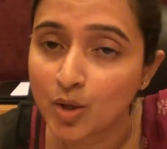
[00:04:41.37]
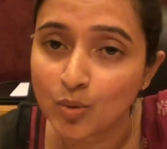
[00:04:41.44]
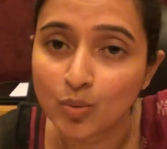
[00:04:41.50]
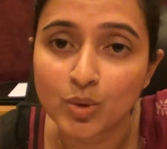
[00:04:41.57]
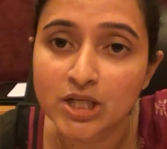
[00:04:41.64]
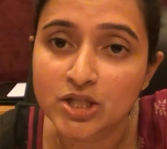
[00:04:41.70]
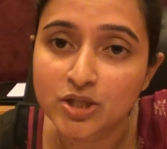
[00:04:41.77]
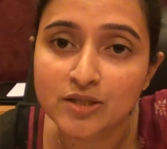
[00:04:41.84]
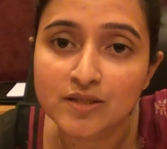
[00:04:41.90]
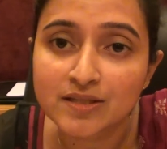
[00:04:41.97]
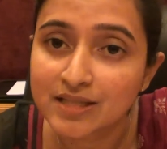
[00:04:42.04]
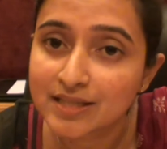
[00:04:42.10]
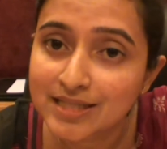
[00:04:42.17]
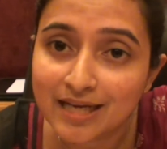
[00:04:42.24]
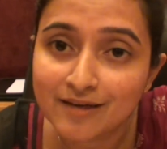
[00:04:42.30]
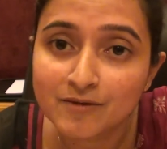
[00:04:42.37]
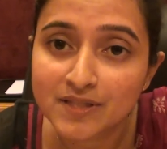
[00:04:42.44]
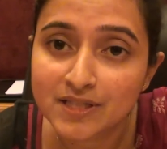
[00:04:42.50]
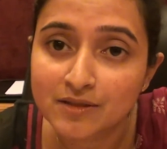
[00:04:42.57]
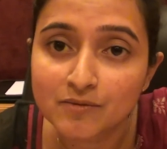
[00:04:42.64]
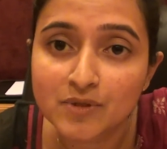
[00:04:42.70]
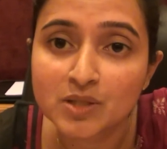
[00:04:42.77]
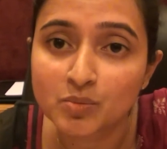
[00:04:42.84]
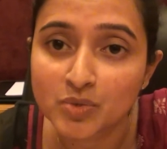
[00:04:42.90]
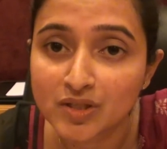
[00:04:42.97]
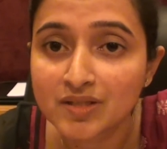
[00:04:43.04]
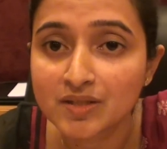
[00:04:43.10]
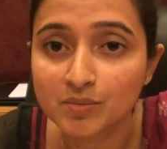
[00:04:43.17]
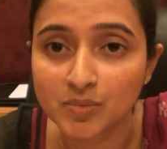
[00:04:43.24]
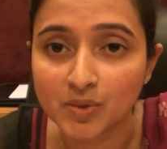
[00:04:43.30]
which is the self-service
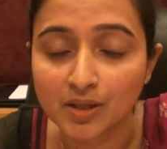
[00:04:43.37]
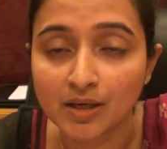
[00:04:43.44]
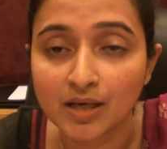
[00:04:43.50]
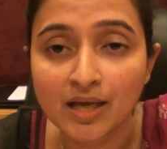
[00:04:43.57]
principle.